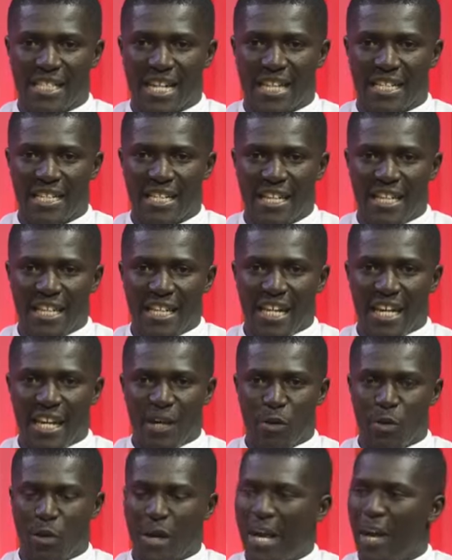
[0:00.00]
that it
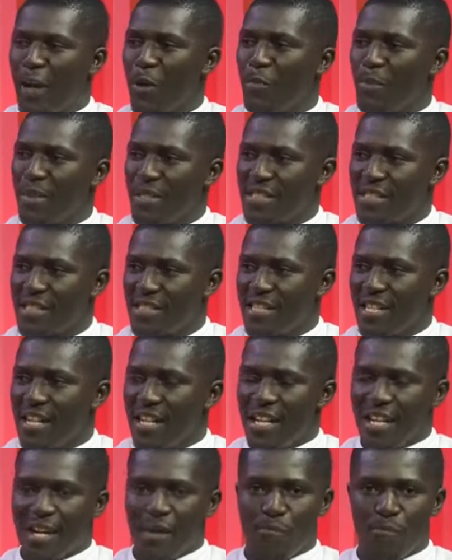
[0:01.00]
will help us.
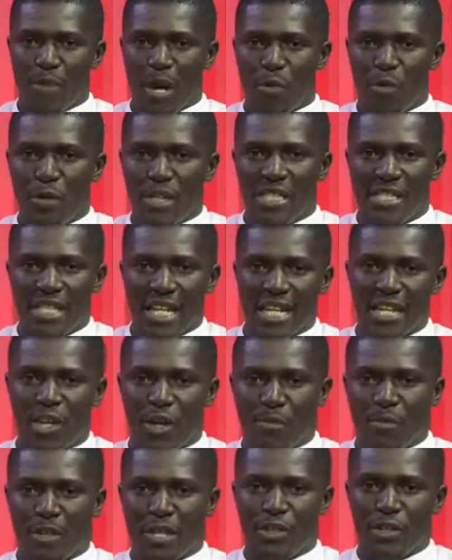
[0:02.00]
But we started
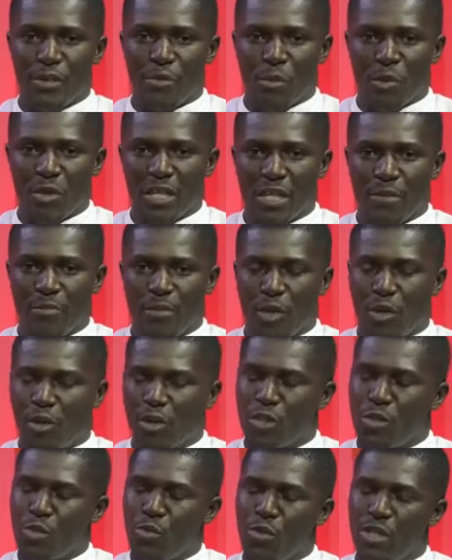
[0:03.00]
Command Your Morning
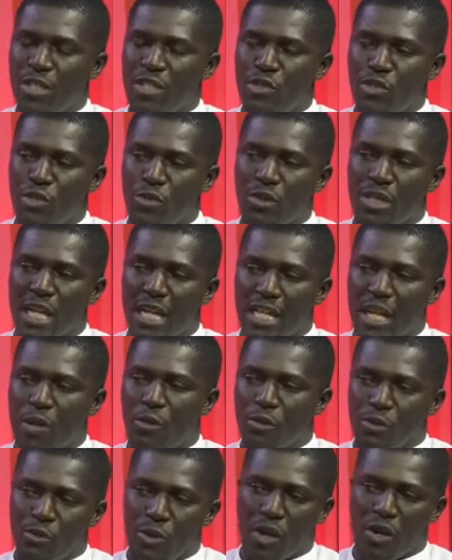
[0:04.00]
because we knew that that
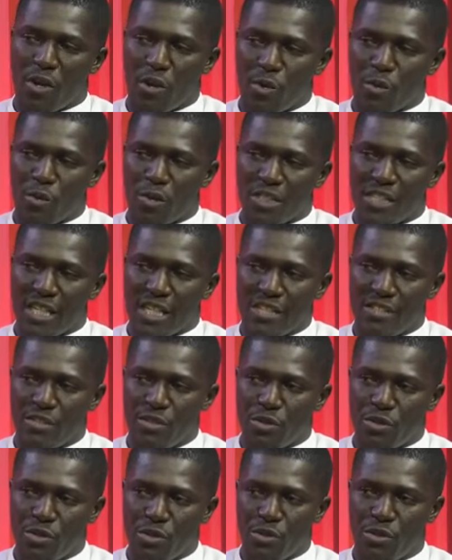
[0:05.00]
was what God wanted us
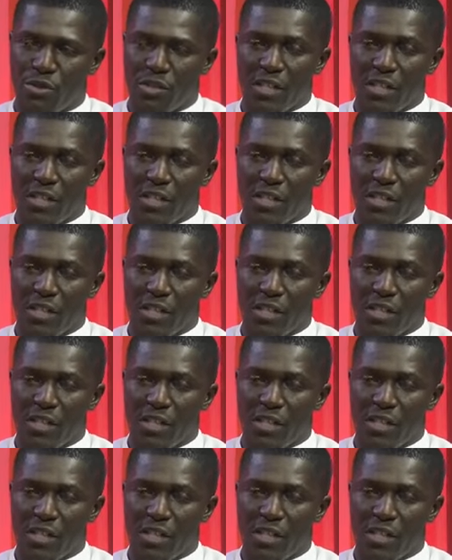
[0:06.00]
to do.